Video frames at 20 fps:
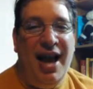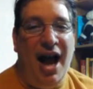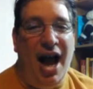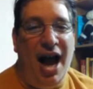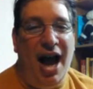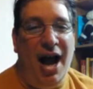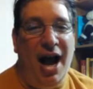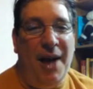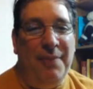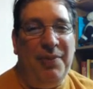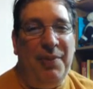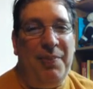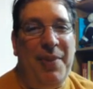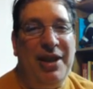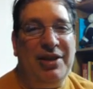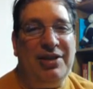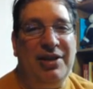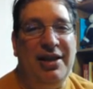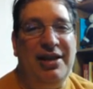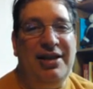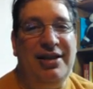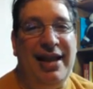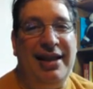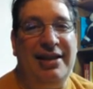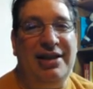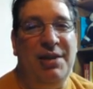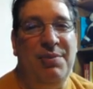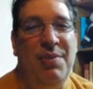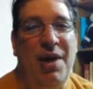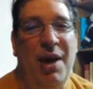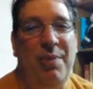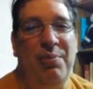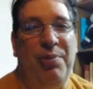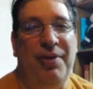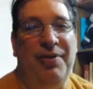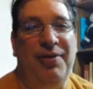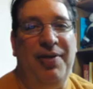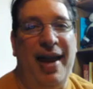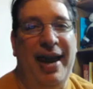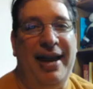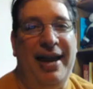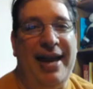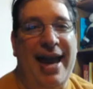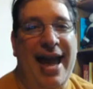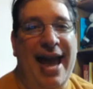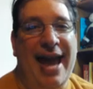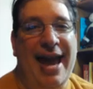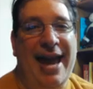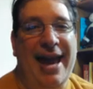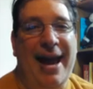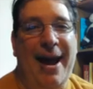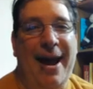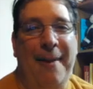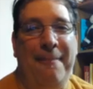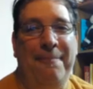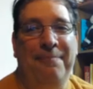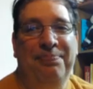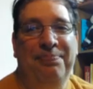But basically sets him up with like a